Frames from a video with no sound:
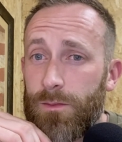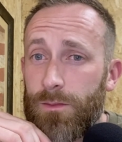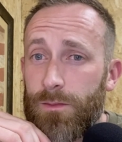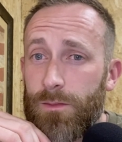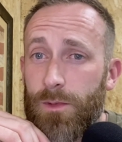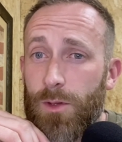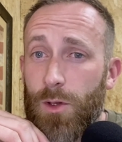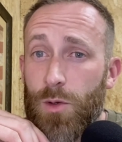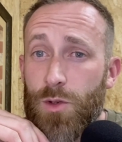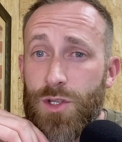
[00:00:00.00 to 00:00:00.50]

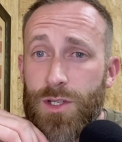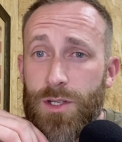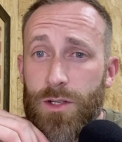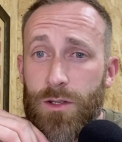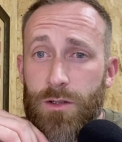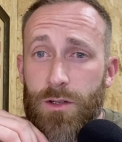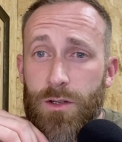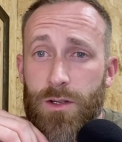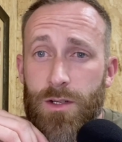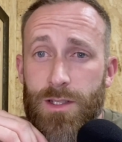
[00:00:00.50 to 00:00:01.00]
those
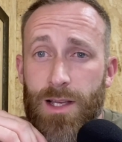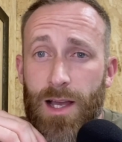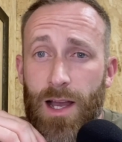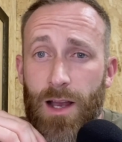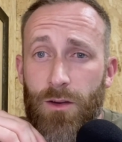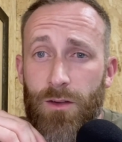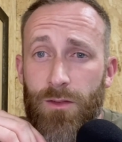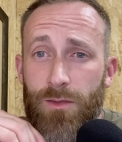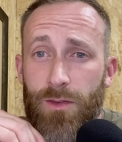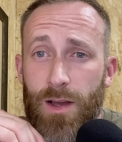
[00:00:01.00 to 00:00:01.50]
children are
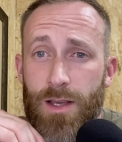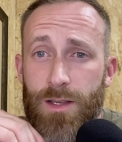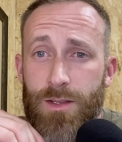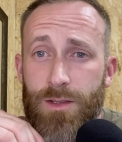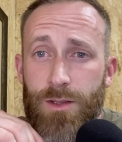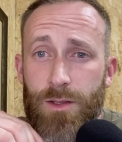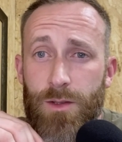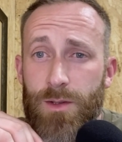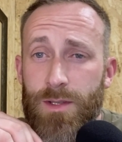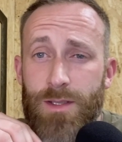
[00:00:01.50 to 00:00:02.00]
sacrificed
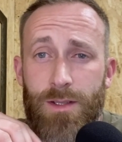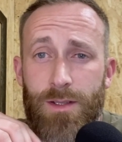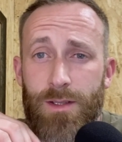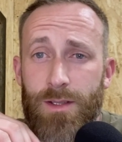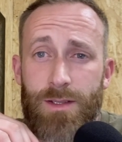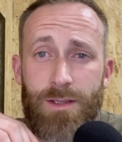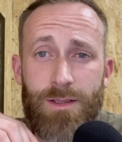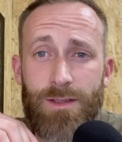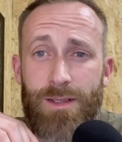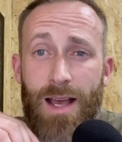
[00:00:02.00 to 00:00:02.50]
to isn't
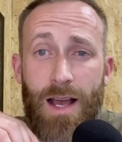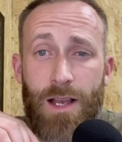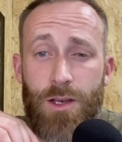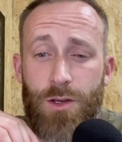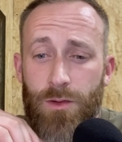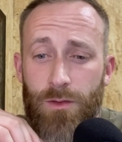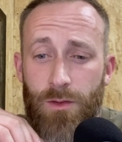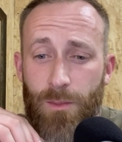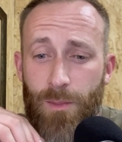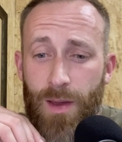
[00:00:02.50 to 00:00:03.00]
a
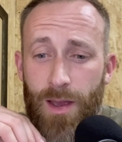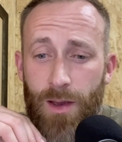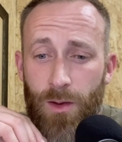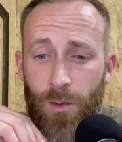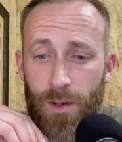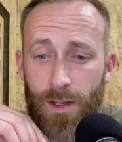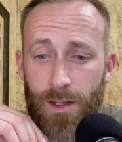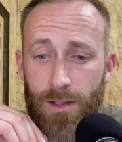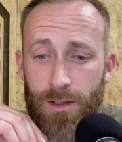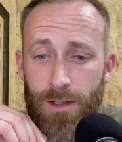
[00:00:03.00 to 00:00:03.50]
statue of a
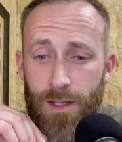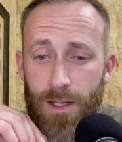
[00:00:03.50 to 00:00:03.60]
penguin,